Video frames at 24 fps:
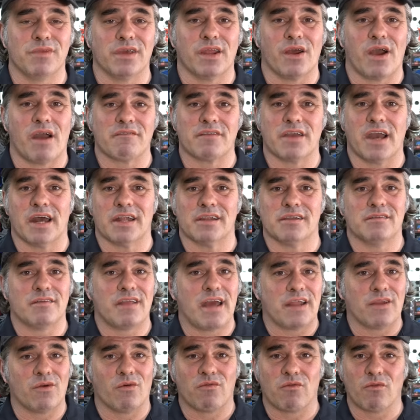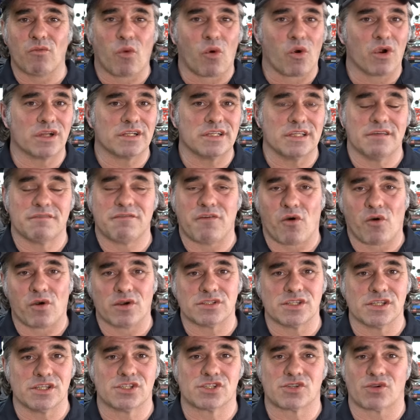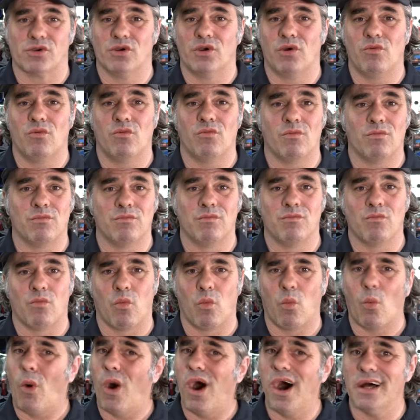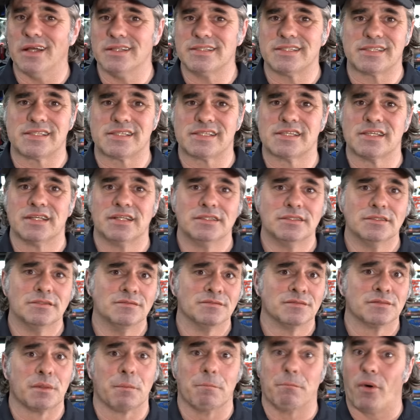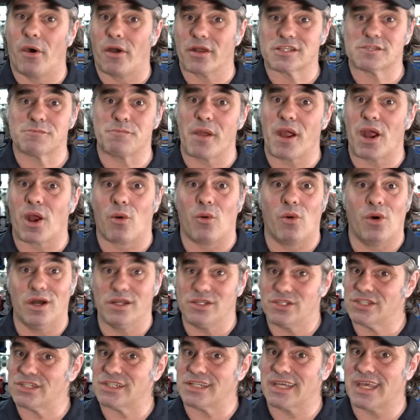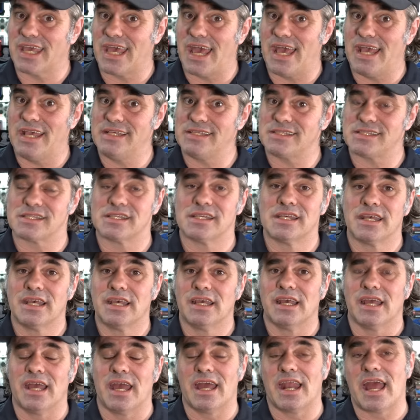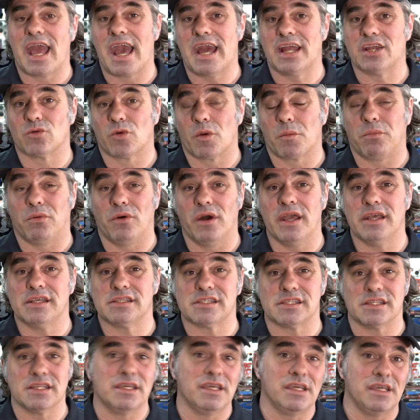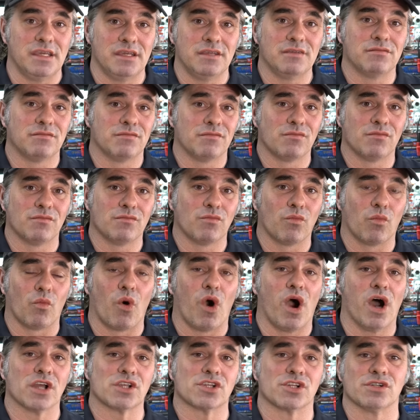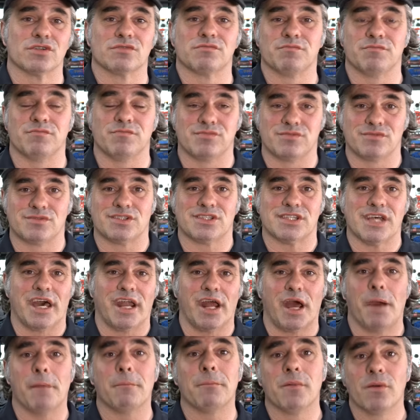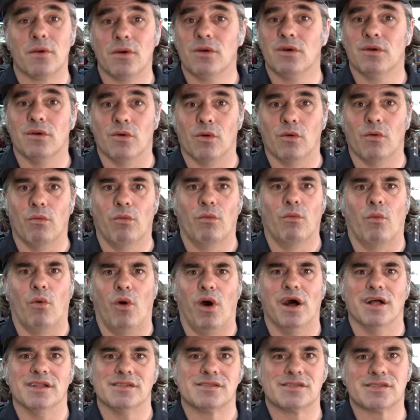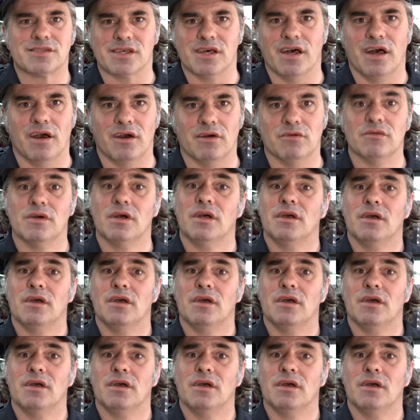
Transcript: I've had to warranty the forcing screw once, bought a spare one just in case, and had to replace the washer setup once. So